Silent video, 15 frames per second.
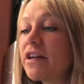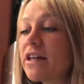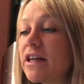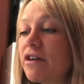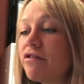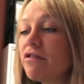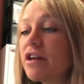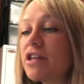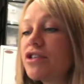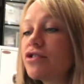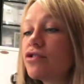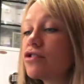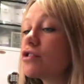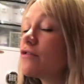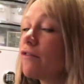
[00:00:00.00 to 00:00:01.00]
decrease
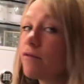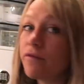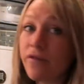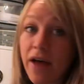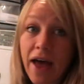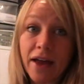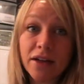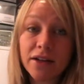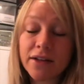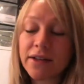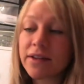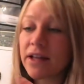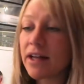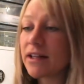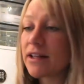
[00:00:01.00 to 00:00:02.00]
just from
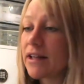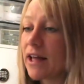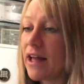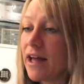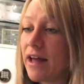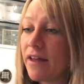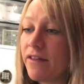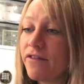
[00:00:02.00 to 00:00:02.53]
fats. That's it.